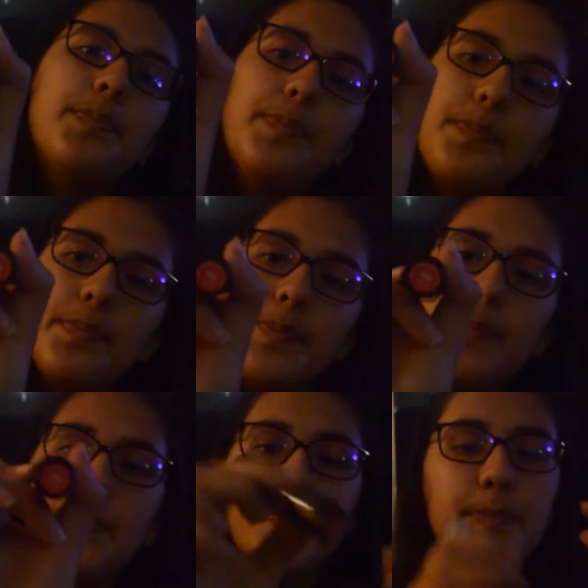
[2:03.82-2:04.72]

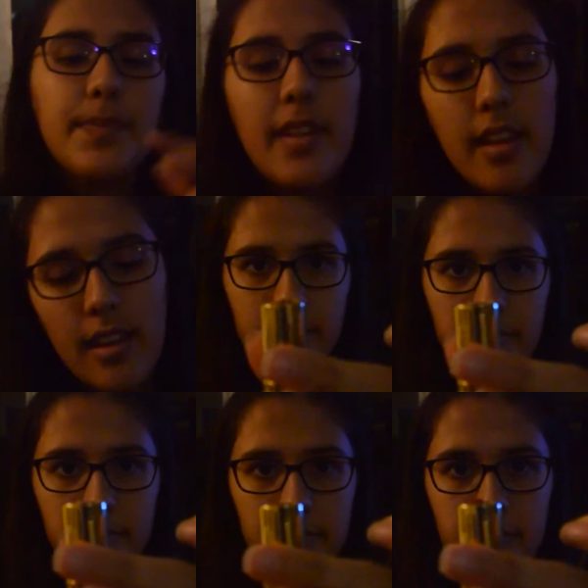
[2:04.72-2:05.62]

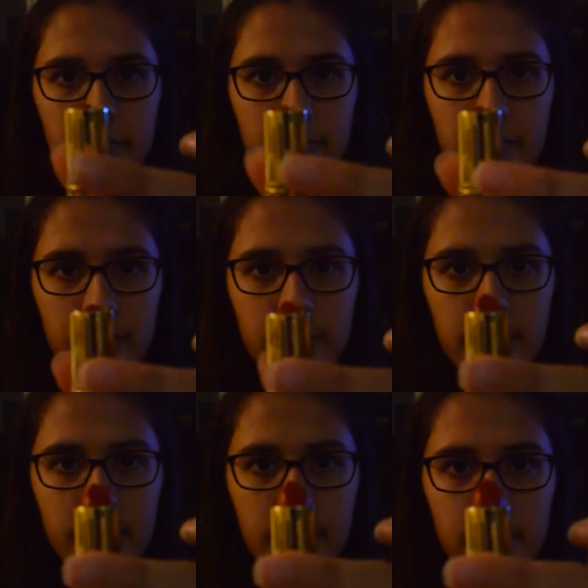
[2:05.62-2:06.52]

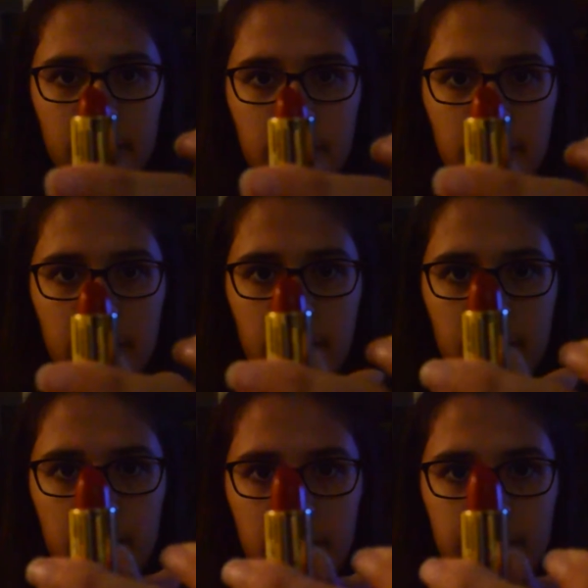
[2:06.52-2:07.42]
No one is speaking in this clip.